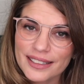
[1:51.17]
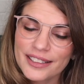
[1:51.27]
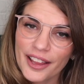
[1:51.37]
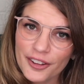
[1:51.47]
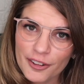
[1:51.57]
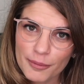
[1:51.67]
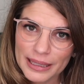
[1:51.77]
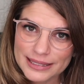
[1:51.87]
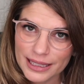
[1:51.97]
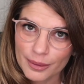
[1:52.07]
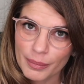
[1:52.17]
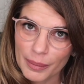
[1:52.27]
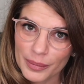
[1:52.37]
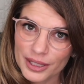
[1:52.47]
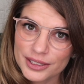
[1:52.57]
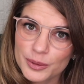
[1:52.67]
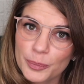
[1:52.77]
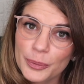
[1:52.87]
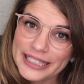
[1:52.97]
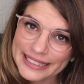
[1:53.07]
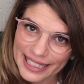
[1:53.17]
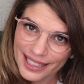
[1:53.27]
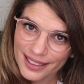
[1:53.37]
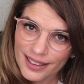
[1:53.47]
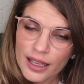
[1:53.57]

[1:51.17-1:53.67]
another of my team members, Brittany.